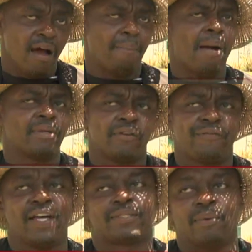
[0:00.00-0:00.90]
A
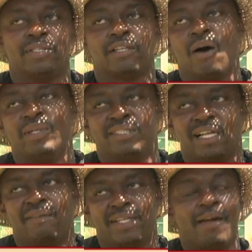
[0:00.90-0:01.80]
barbecue festival is always
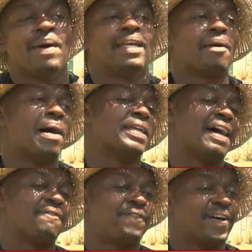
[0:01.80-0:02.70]
lovely. Everybody come out
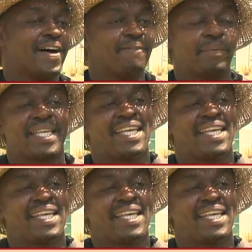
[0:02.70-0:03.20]
and have fun, from